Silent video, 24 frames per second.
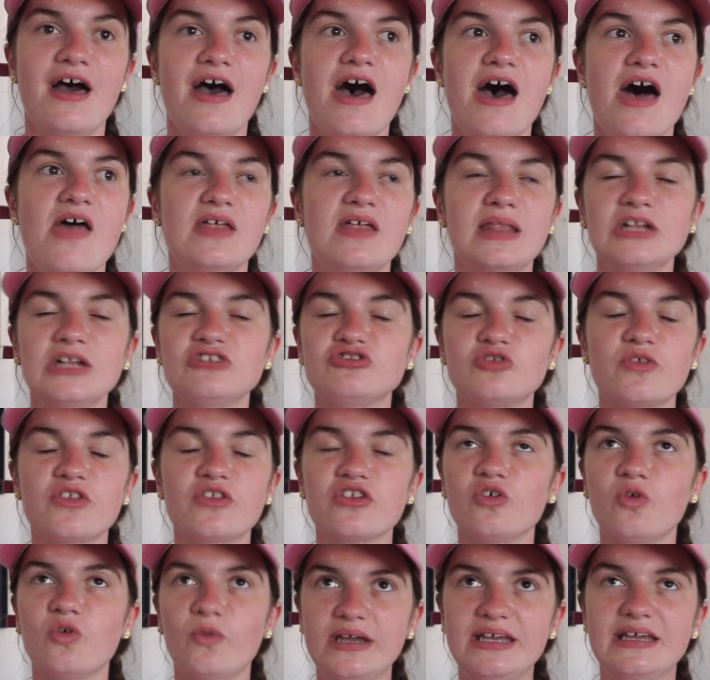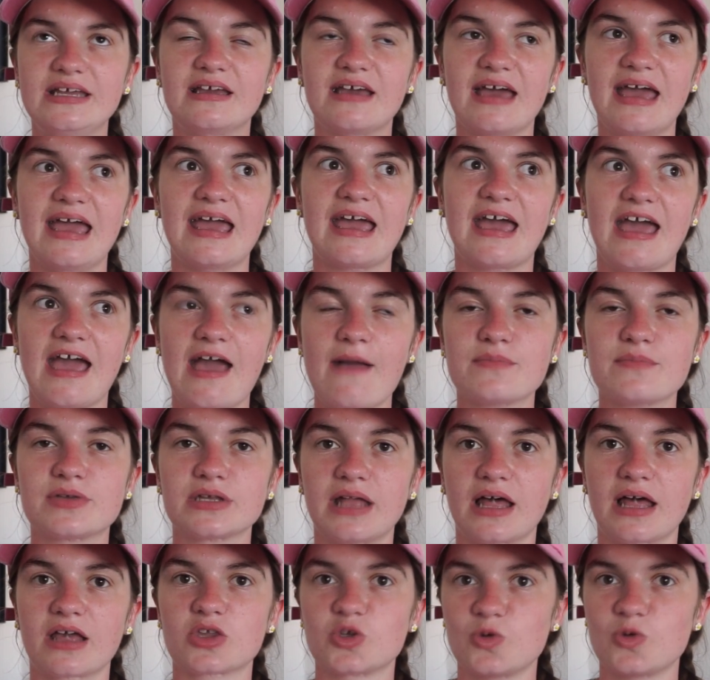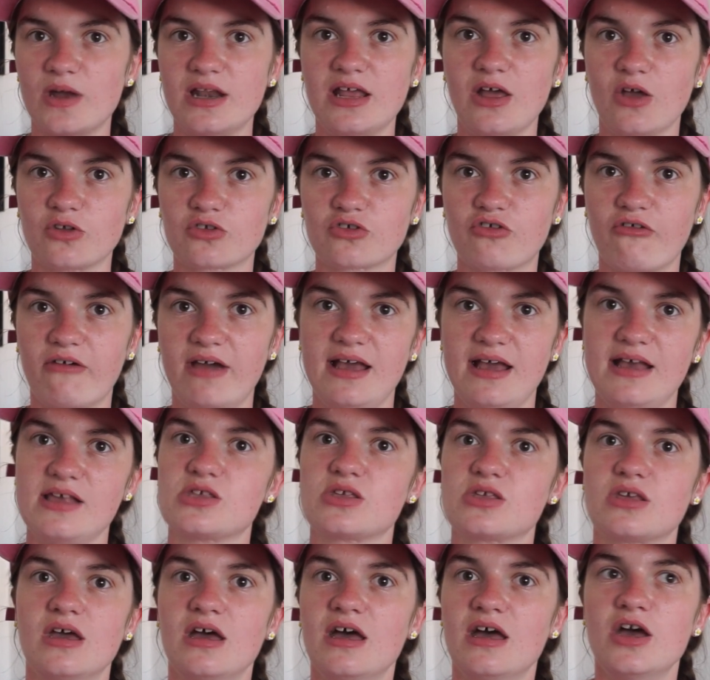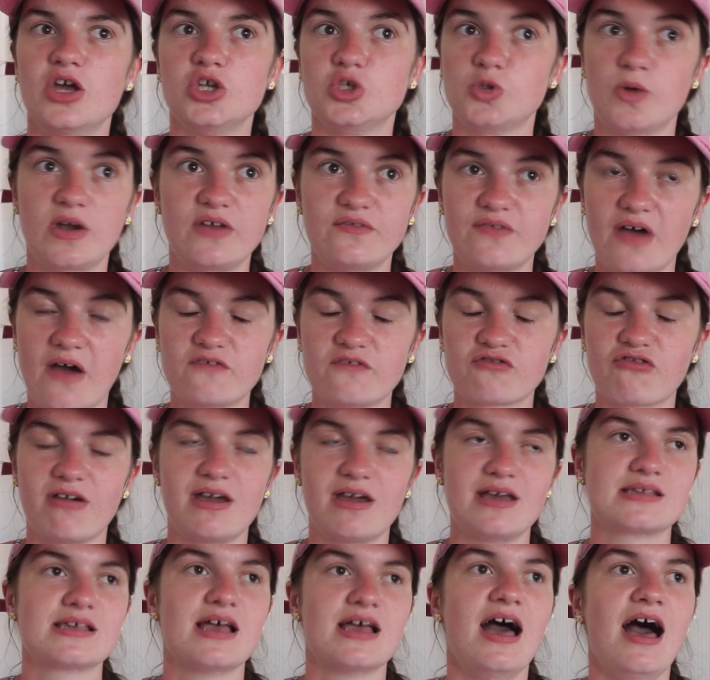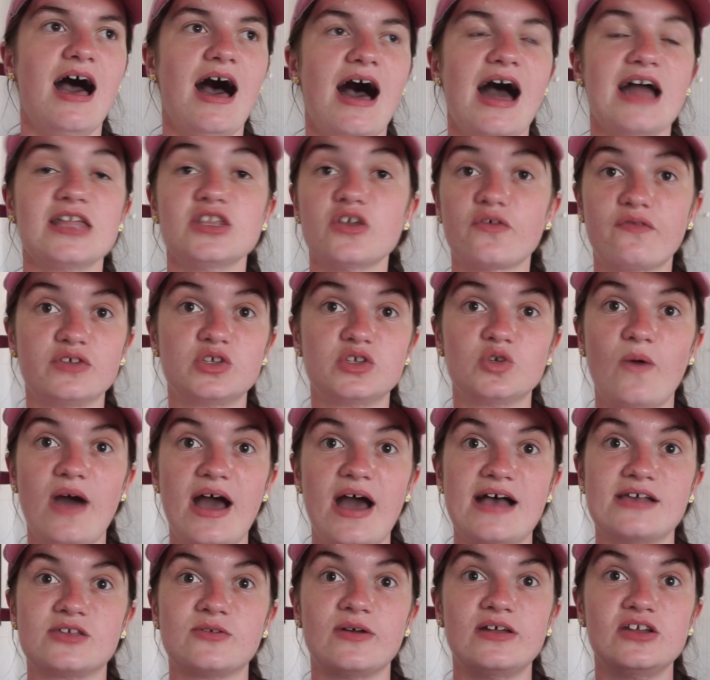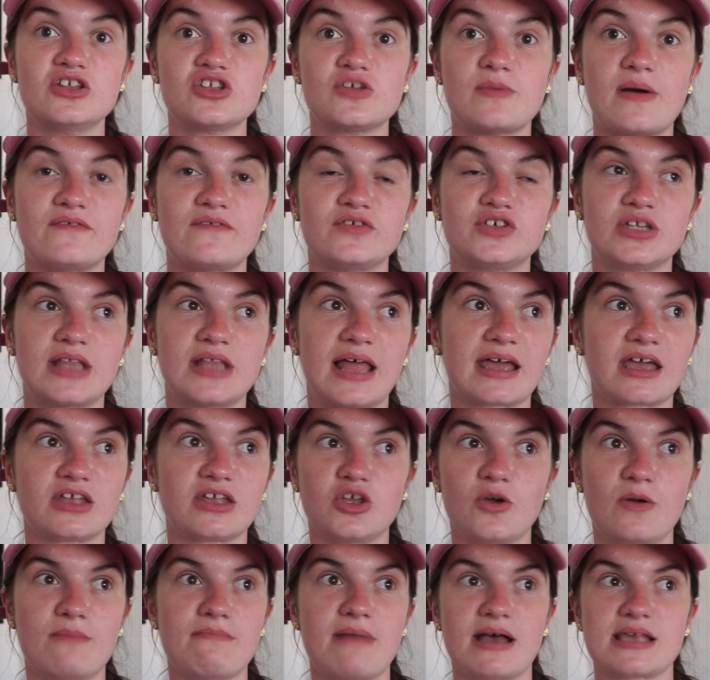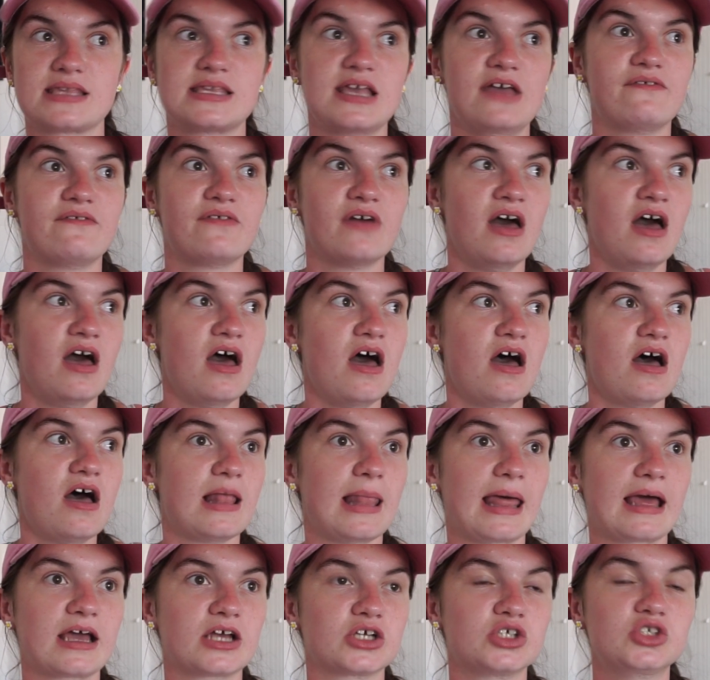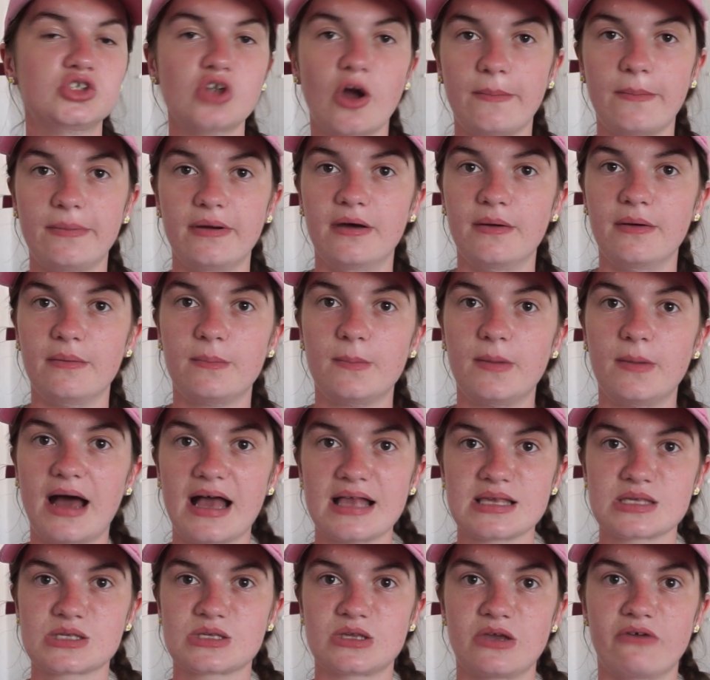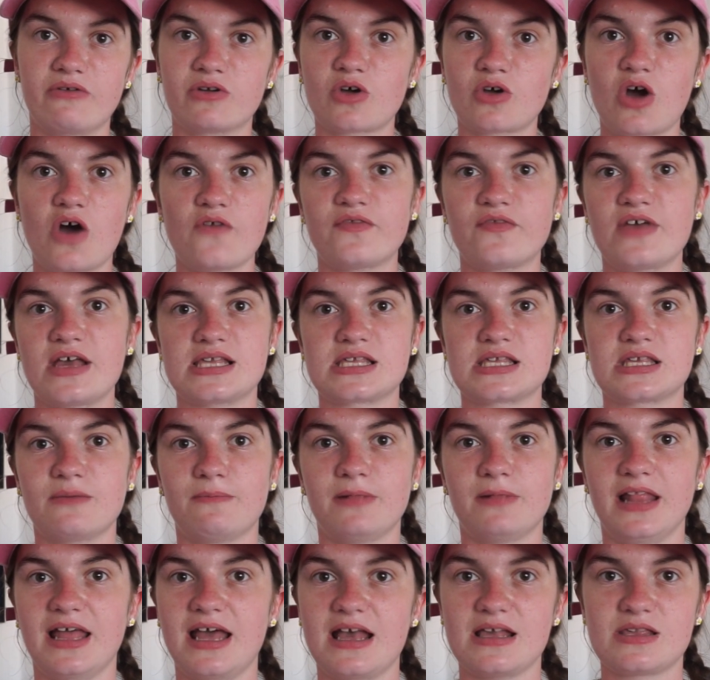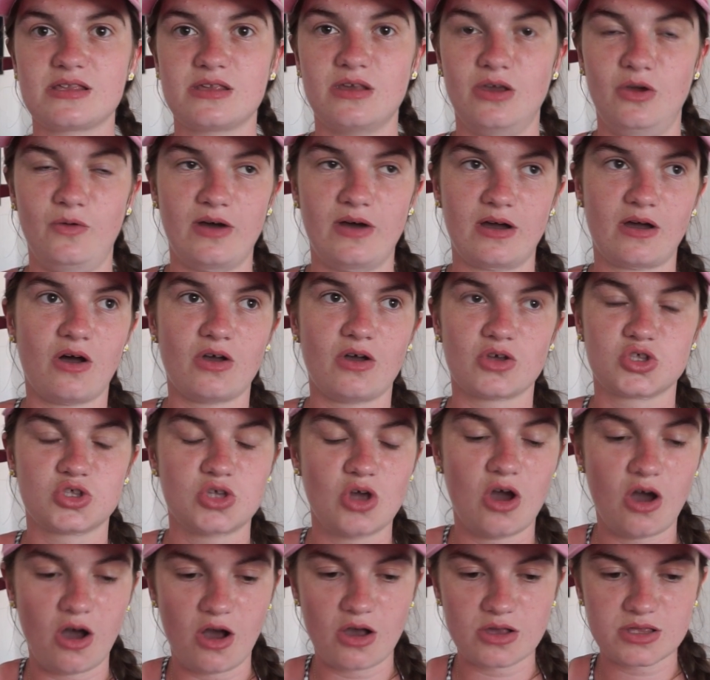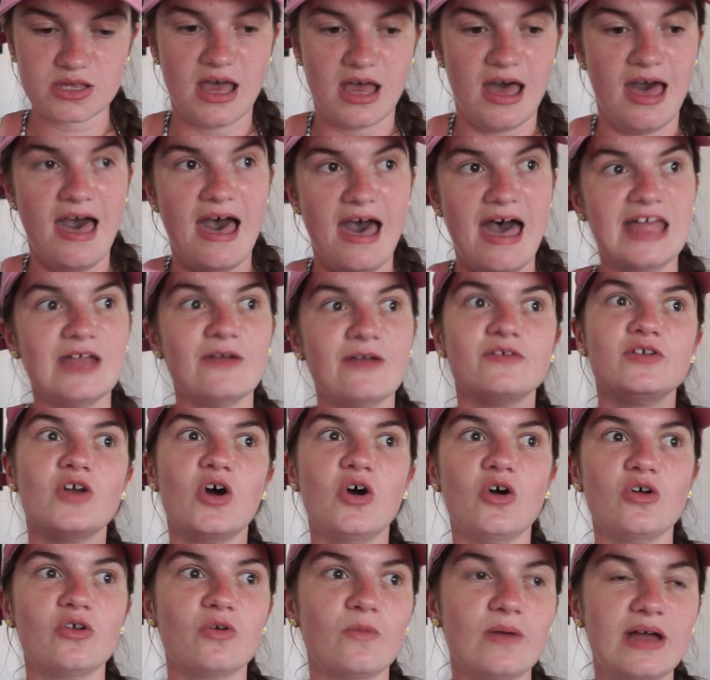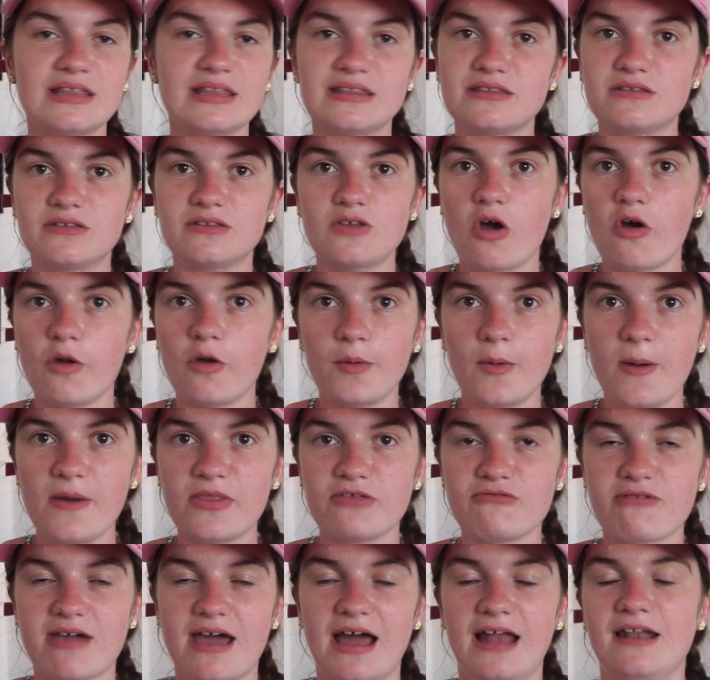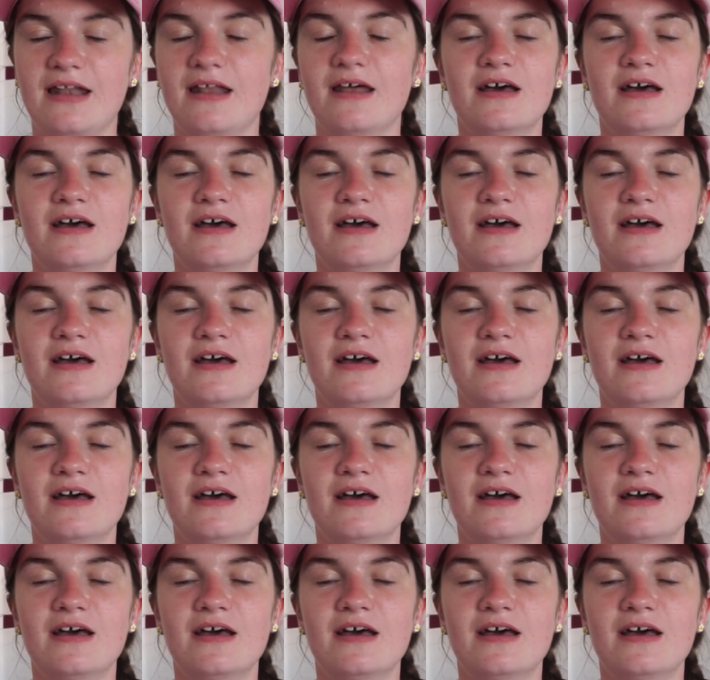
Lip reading: And then literally within a week, it came to like 20 odd degrees, 25 degrees. I had nothing to wear, so I ended up having to like do a massive like shop at Asda, and I got this play suit, I got shorts. I didn't know we had horrible weather again.